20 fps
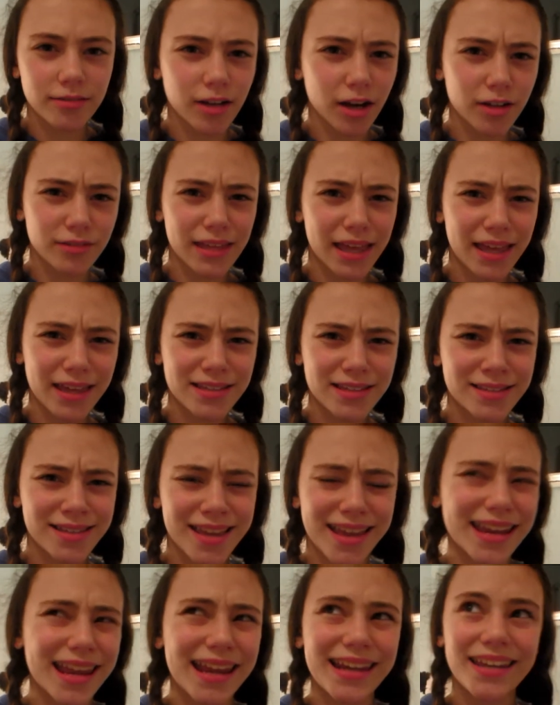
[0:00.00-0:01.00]
Are they
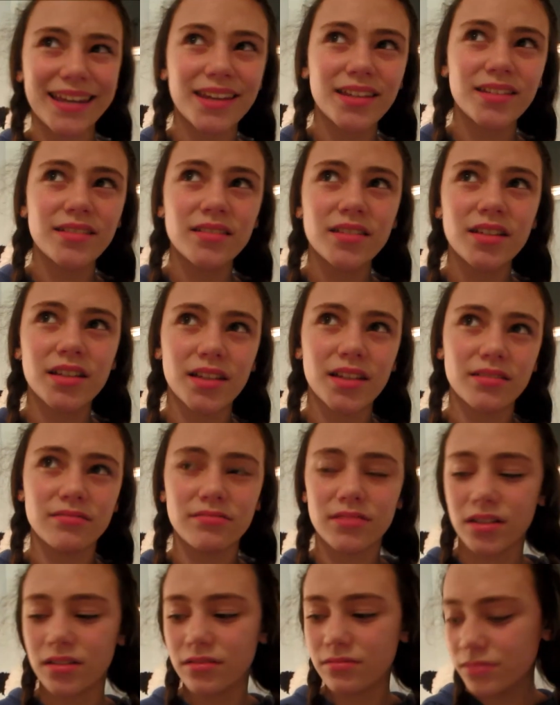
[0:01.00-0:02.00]
Canadian? I
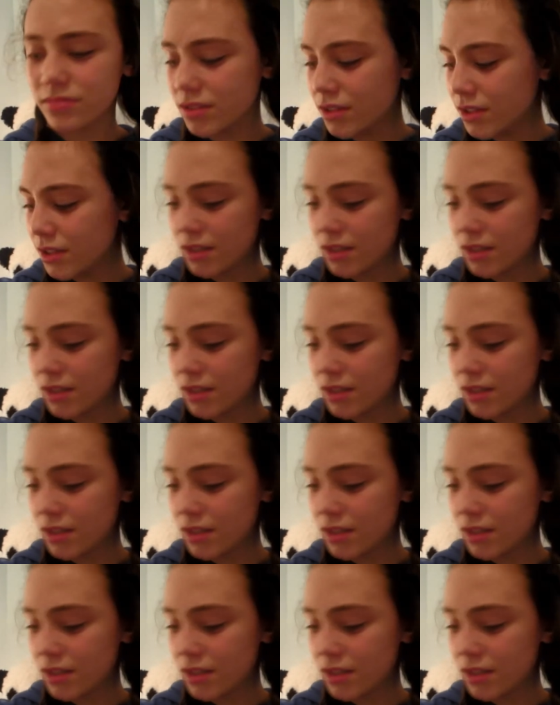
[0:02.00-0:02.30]
don't know.